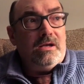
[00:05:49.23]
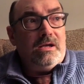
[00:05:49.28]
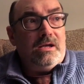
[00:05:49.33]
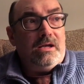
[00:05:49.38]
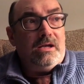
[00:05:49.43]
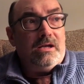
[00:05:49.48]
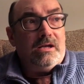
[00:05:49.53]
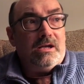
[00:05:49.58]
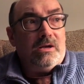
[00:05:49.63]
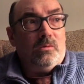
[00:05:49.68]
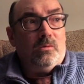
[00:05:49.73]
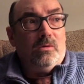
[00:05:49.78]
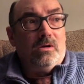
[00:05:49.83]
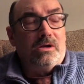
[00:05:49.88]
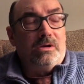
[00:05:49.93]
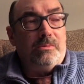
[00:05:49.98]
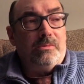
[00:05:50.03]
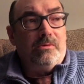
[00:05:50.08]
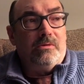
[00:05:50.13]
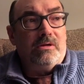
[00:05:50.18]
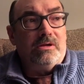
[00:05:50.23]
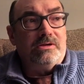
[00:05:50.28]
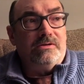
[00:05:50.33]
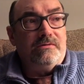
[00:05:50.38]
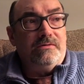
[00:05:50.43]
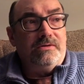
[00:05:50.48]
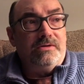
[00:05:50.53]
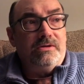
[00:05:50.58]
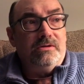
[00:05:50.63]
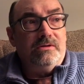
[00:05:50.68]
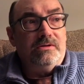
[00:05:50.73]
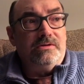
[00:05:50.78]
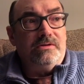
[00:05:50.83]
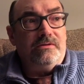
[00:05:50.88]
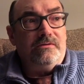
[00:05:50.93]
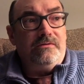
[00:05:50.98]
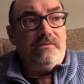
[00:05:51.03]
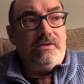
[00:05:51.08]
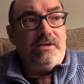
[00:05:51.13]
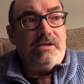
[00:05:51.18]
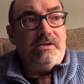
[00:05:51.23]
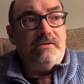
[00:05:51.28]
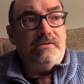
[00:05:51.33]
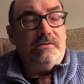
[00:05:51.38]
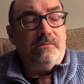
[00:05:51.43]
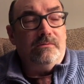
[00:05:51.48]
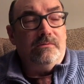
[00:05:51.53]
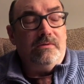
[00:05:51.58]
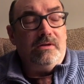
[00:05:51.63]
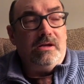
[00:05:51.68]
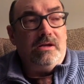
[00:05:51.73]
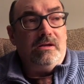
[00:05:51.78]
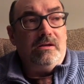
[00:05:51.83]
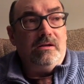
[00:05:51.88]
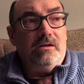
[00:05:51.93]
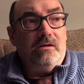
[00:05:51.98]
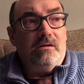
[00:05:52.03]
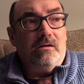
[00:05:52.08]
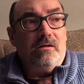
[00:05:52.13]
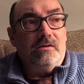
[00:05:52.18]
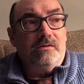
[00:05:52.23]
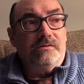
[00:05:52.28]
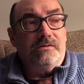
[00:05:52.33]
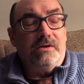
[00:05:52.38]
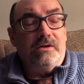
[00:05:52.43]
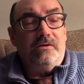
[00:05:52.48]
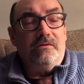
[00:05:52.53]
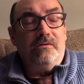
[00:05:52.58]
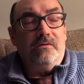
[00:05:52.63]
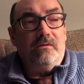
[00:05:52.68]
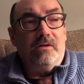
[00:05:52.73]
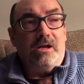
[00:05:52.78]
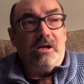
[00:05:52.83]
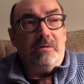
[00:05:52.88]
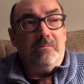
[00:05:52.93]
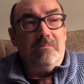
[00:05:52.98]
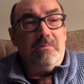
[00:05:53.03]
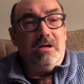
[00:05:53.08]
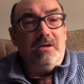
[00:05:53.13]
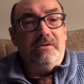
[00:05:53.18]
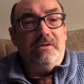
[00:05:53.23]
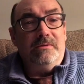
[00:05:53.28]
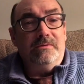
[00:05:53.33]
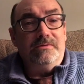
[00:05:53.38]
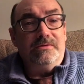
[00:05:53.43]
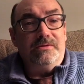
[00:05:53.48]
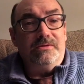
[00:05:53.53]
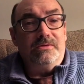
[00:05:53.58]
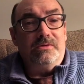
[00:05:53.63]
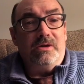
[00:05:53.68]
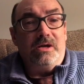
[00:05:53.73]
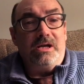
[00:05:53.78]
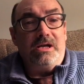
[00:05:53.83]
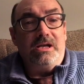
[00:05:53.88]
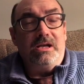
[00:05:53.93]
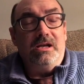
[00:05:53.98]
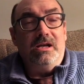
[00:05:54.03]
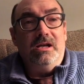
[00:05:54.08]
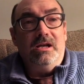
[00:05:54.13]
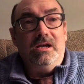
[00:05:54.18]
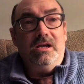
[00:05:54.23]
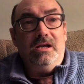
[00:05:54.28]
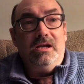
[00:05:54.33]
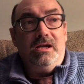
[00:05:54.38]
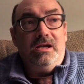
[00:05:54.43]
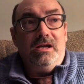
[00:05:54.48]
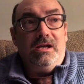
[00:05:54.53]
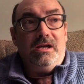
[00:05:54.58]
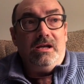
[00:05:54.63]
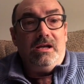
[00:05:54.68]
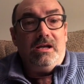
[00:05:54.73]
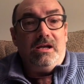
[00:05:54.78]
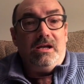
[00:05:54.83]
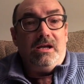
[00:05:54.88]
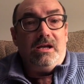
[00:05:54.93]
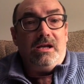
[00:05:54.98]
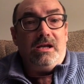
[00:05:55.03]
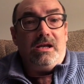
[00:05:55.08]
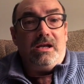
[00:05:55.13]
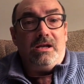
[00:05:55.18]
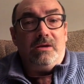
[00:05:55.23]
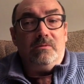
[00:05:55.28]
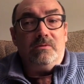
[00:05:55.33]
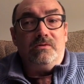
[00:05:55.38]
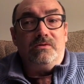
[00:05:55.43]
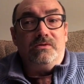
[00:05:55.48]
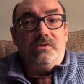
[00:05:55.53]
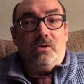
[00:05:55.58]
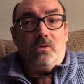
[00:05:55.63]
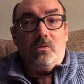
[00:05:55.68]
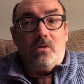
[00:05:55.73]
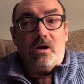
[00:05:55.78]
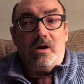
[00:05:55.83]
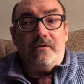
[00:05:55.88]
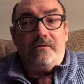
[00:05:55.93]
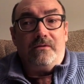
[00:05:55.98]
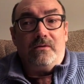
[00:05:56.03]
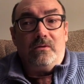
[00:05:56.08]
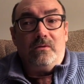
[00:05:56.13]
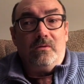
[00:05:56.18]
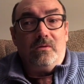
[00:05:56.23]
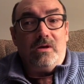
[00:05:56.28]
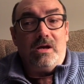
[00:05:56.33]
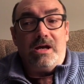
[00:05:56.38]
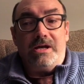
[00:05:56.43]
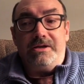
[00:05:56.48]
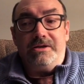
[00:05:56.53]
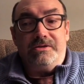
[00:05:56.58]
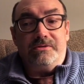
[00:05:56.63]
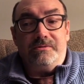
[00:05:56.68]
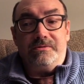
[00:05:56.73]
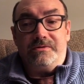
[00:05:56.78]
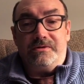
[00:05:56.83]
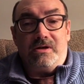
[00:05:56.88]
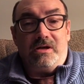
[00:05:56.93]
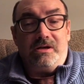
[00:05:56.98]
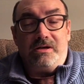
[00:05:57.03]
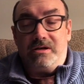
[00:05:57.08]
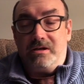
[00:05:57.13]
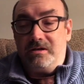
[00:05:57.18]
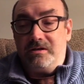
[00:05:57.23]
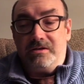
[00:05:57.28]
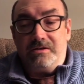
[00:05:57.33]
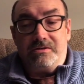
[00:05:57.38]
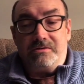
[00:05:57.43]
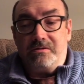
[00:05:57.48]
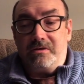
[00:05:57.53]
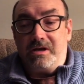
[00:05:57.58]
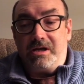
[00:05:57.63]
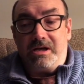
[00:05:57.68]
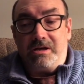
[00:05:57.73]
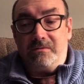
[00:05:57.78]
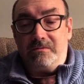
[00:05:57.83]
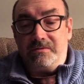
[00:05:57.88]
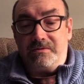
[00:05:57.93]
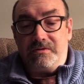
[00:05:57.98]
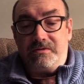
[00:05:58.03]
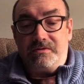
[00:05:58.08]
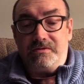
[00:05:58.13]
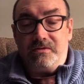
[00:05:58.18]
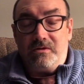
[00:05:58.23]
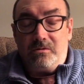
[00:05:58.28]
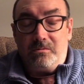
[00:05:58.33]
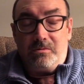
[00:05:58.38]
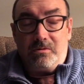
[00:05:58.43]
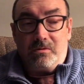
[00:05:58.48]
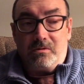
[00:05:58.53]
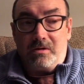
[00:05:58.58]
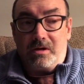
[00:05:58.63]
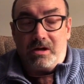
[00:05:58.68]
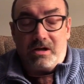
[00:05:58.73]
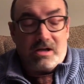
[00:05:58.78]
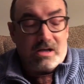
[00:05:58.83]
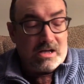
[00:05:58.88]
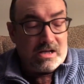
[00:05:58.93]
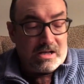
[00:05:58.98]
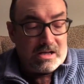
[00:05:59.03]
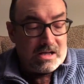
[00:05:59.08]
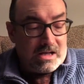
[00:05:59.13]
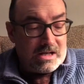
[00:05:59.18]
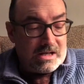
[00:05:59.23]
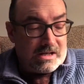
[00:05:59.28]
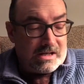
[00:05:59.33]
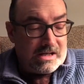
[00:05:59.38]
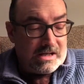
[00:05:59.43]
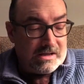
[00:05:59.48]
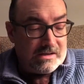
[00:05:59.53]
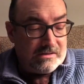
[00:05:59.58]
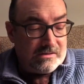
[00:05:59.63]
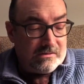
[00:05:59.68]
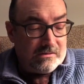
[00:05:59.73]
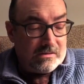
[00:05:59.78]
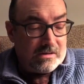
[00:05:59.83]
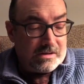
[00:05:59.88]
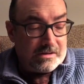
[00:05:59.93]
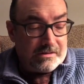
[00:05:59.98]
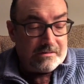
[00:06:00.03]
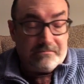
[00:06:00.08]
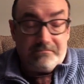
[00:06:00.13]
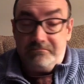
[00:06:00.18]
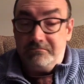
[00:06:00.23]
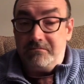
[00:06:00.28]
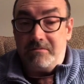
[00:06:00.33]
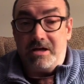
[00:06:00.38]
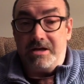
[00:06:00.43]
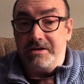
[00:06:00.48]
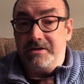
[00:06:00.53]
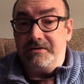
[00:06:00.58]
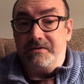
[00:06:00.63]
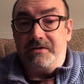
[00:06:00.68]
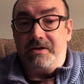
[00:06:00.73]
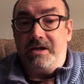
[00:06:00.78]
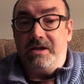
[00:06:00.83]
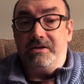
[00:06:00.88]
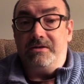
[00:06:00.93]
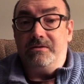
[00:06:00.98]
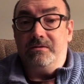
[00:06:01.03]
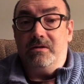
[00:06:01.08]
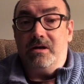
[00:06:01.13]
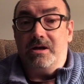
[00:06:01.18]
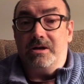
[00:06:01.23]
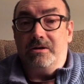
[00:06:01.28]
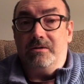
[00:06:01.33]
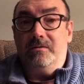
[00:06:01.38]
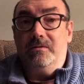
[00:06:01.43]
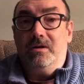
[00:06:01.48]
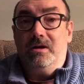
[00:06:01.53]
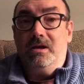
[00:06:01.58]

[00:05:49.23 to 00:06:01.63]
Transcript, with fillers: And I worked at Progressive Insurance in Phoenix in, in their call center for like a month. I was in training. And it was so awful, I just resigned. The training was just so boring. I, I can't do auto. I just can't do auto.